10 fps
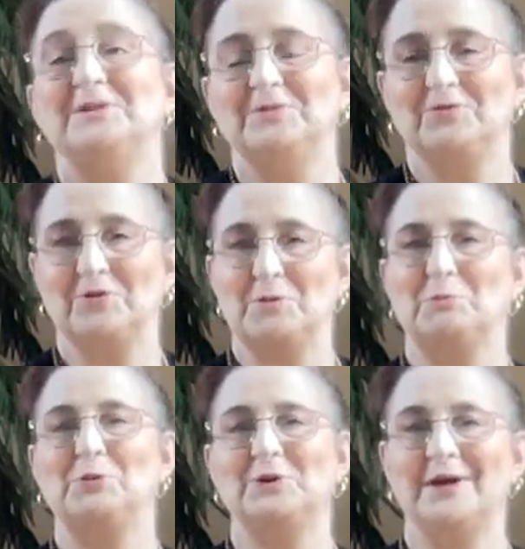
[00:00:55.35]
your
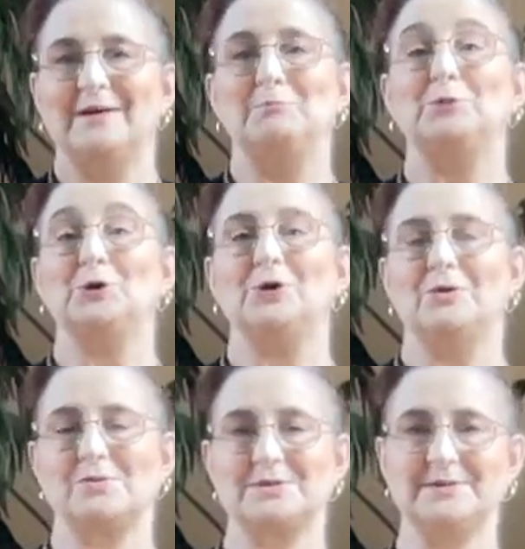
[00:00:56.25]
foot, put a book
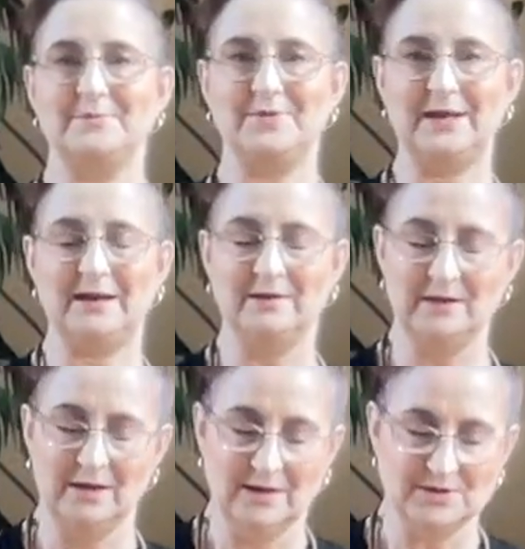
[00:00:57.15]
or something
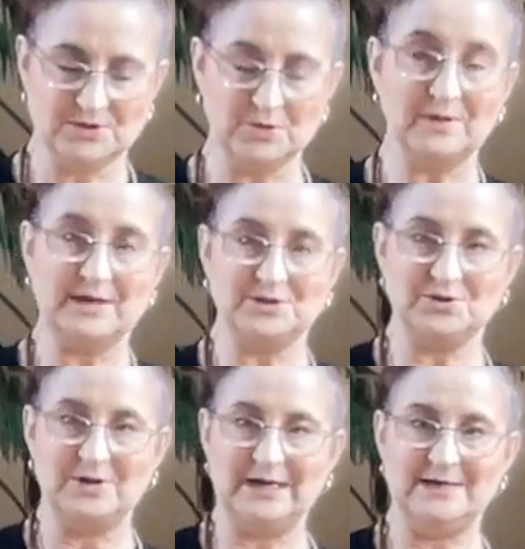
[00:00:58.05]
so that
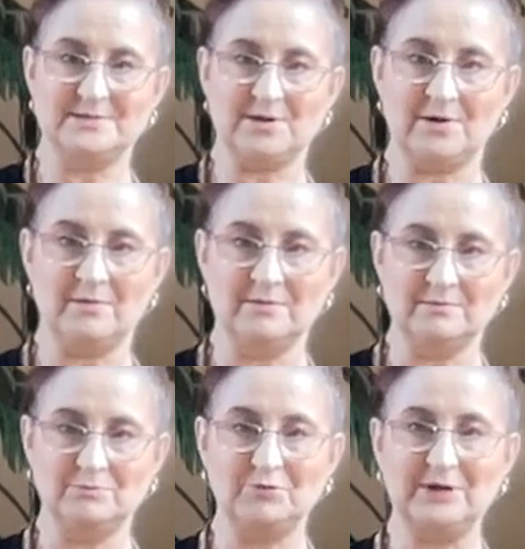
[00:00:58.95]
your knees are
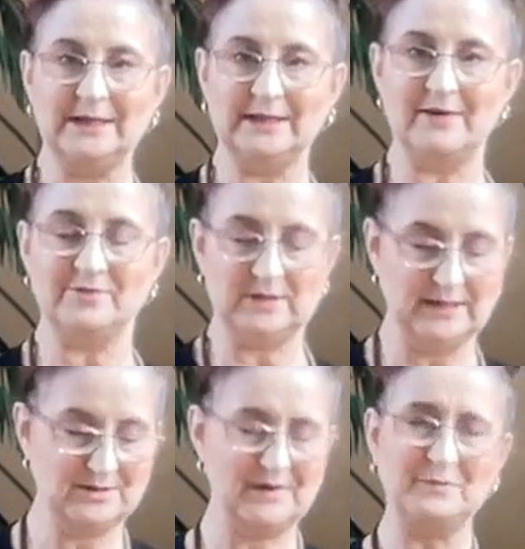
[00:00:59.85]
pretty level. They
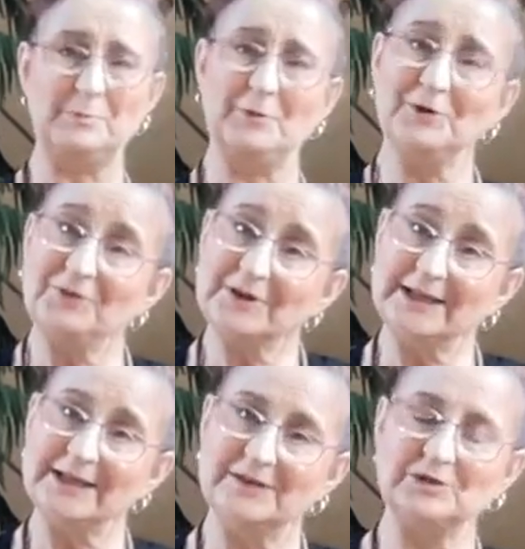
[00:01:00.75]
don't have to be perfectly
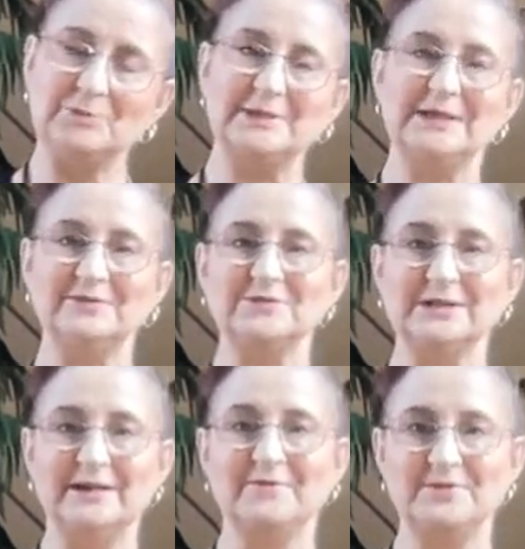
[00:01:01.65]
level, but level
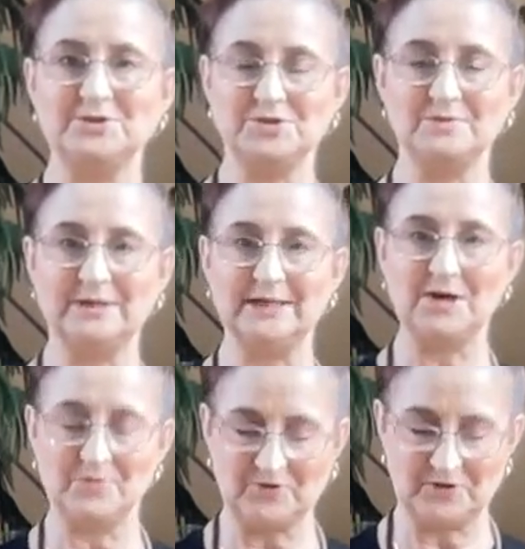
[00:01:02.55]
enough that you're really
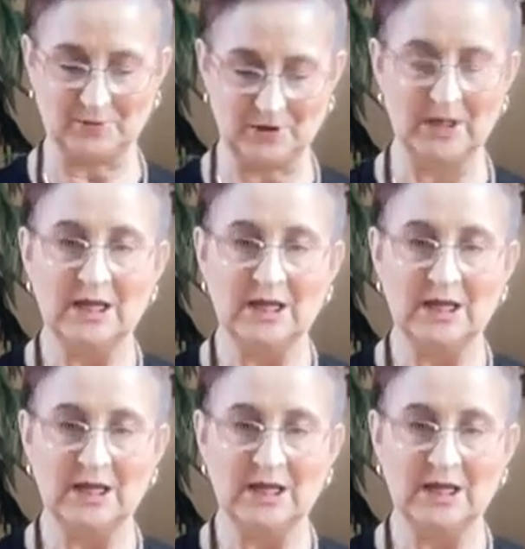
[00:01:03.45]
comfortable.